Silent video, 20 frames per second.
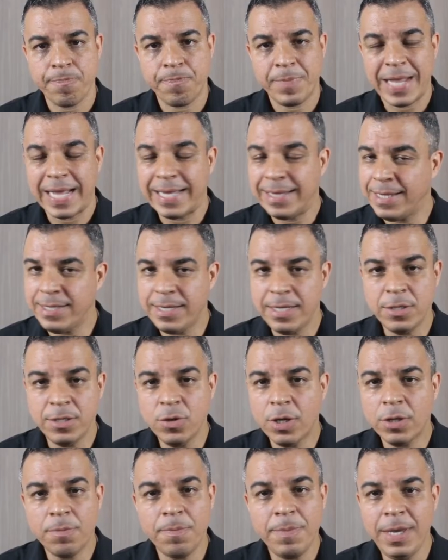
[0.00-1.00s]
This is
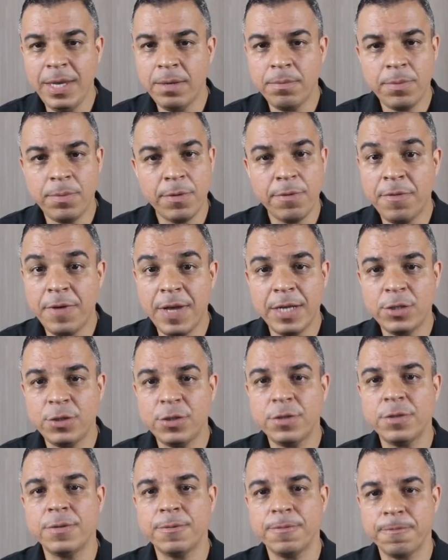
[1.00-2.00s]
not being
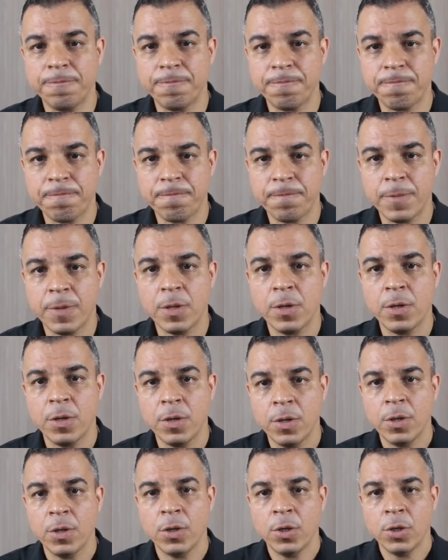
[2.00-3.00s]
professional.
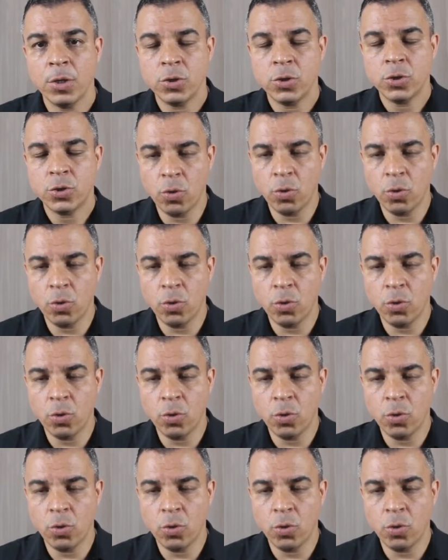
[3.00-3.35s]
So